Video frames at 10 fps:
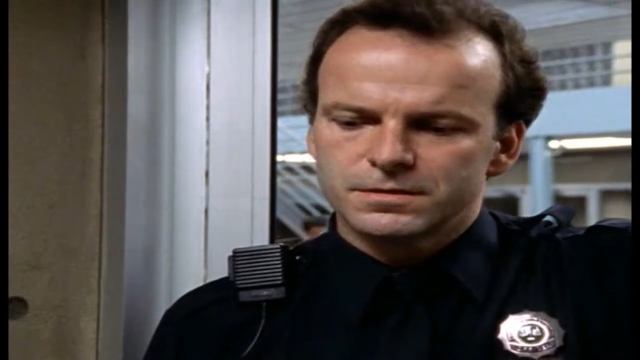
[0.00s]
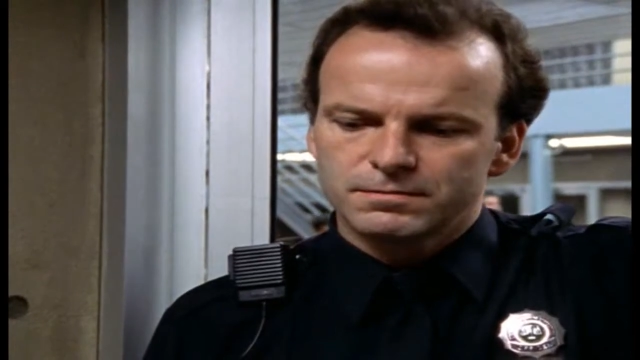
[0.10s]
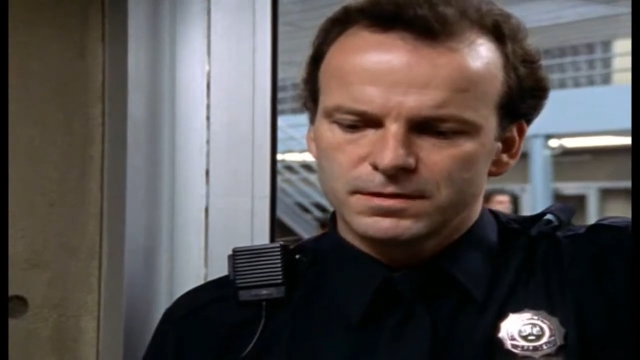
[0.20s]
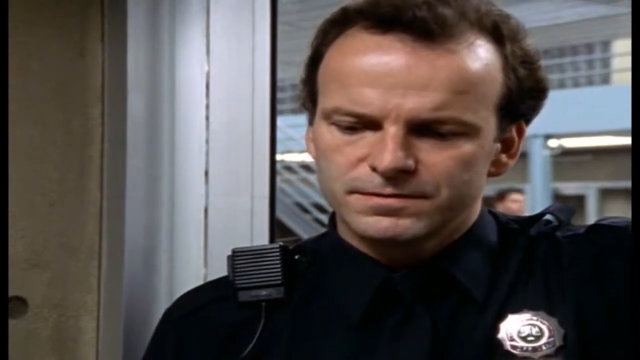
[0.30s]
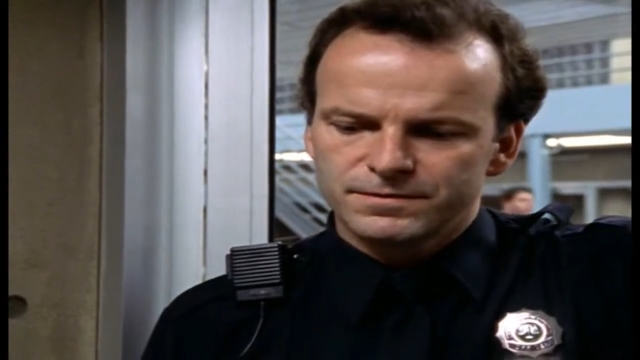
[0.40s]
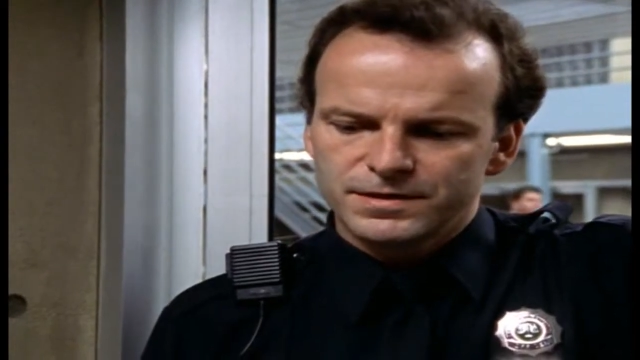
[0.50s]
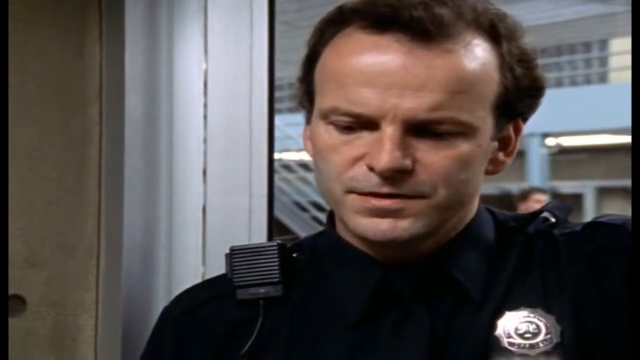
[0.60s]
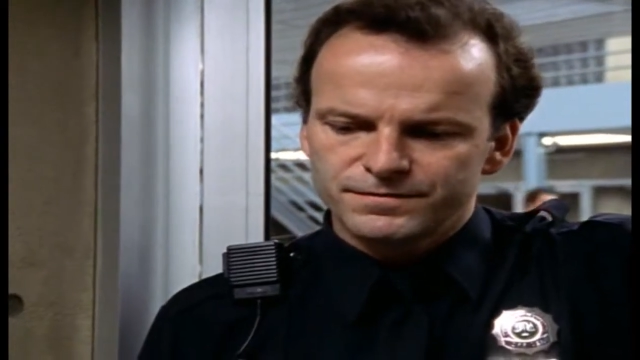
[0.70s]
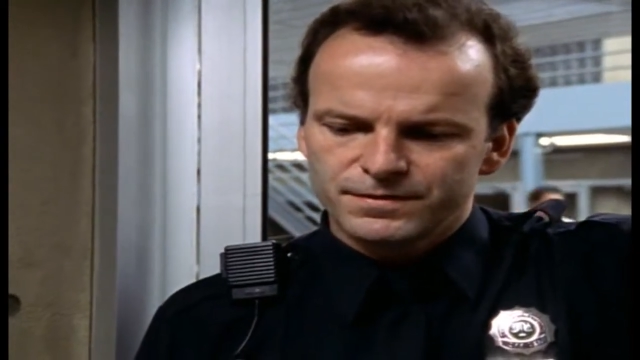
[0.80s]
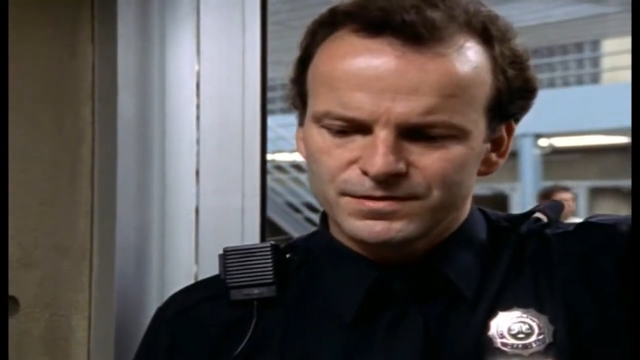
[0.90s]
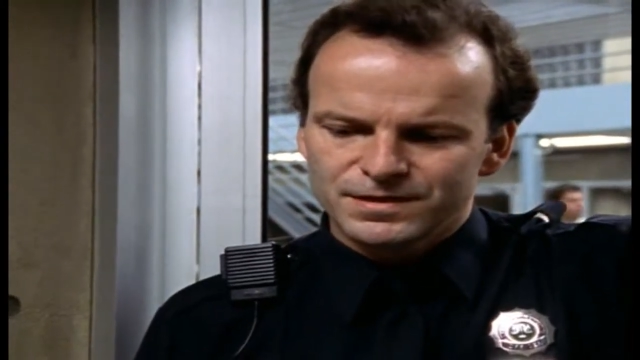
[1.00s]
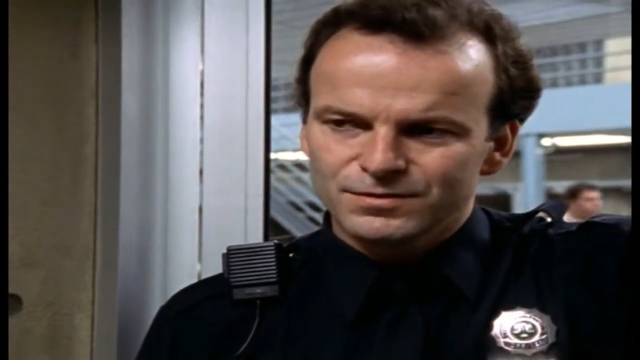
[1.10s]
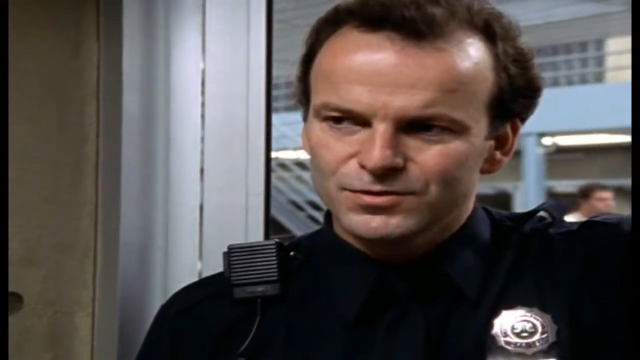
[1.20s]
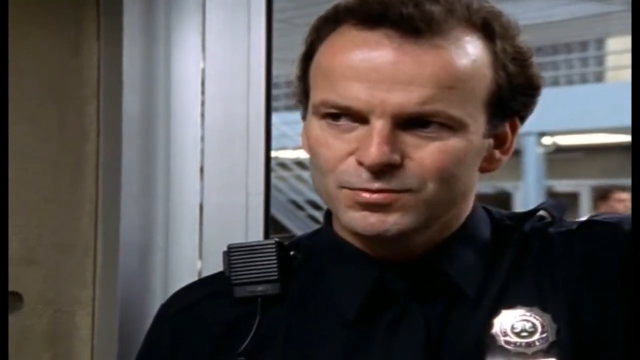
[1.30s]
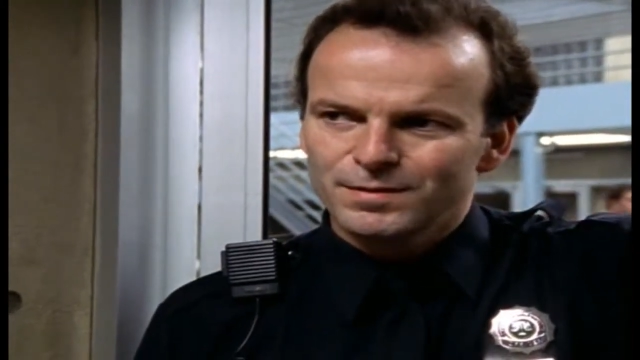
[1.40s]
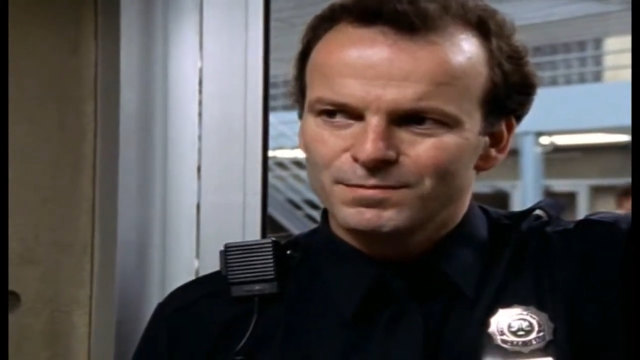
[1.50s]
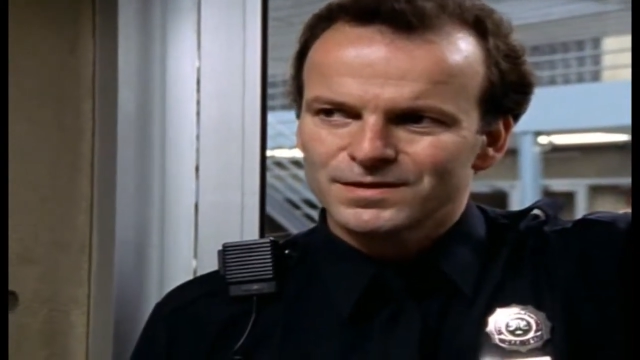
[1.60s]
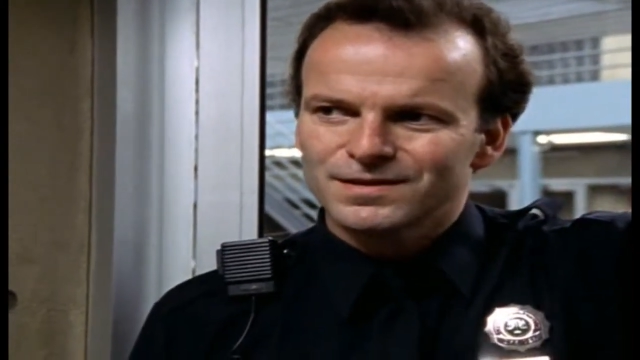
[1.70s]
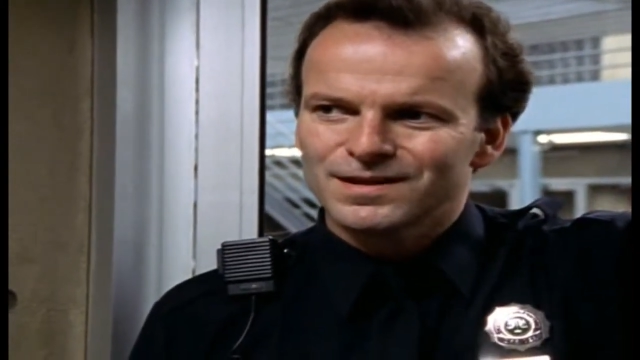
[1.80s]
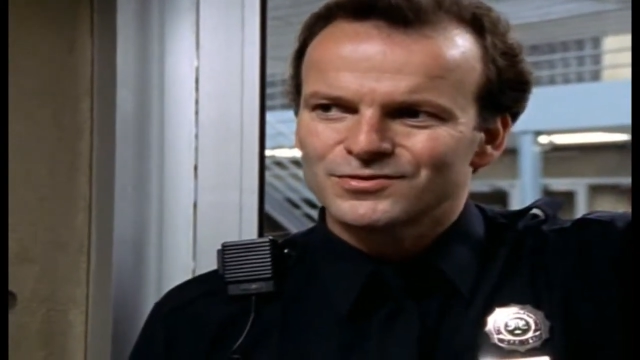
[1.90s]
Your reservation for the single suite
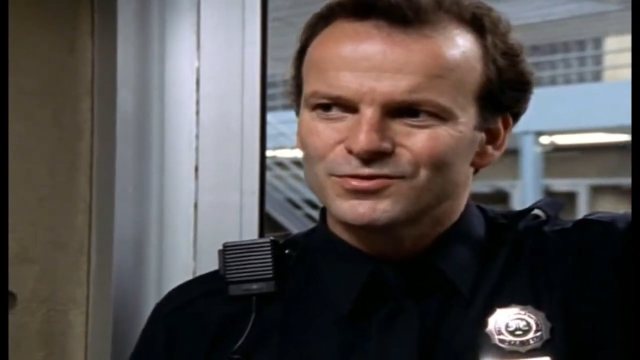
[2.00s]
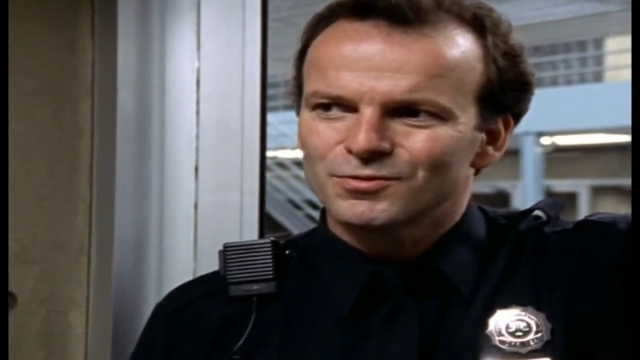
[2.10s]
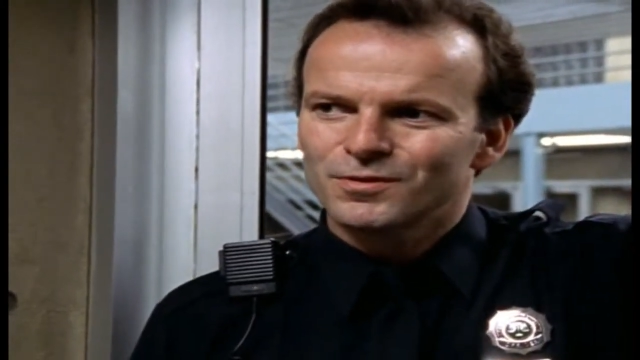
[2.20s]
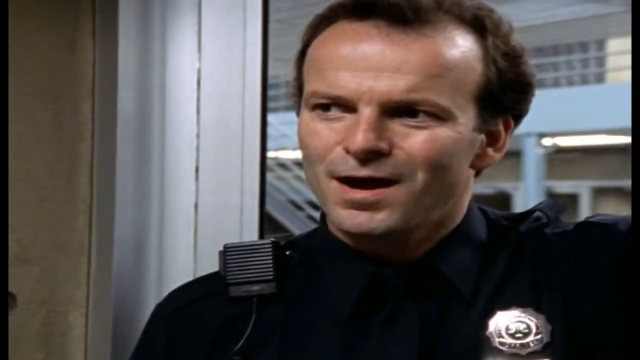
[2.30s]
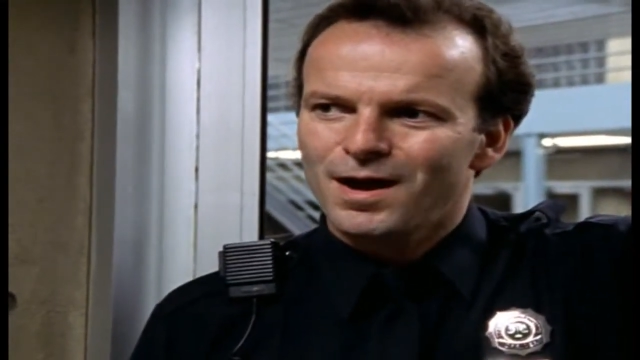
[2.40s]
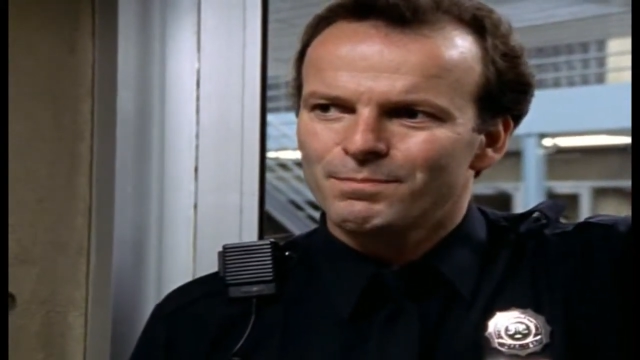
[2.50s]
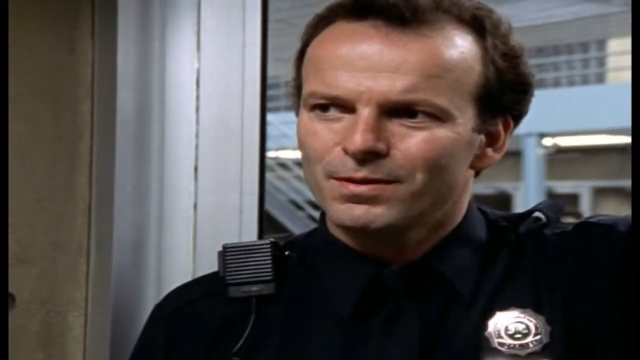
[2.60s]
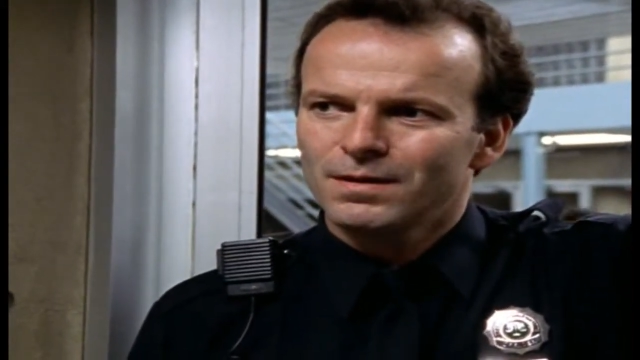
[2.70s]
must have got screwed up.